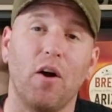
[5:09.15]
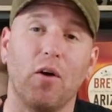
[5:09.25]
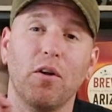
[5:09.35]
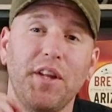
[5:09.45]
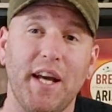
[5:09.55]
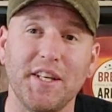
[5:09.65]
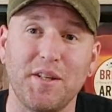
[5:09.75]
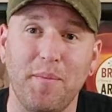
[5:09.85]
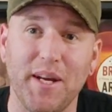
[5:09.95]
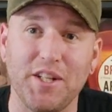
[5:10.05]
Early
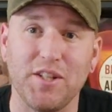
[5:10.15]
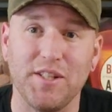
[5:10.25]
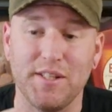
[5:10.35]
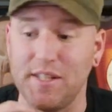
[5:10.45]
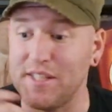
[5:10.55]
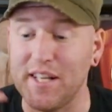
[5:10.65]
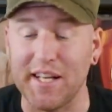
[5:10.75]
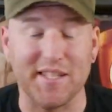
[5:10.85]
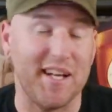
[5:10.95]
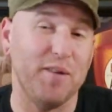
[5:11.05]
estimations
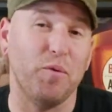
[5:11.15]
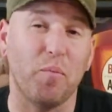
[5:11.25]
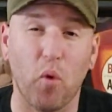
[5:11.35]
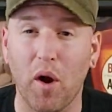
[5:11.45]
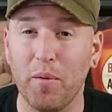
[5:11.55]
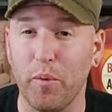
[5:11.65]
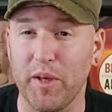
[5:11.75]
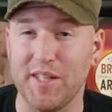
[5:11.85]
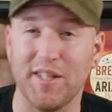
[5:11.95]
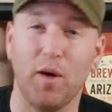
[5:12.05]
assessed that it would
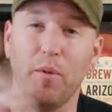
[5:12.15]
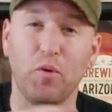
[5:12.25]
probably sell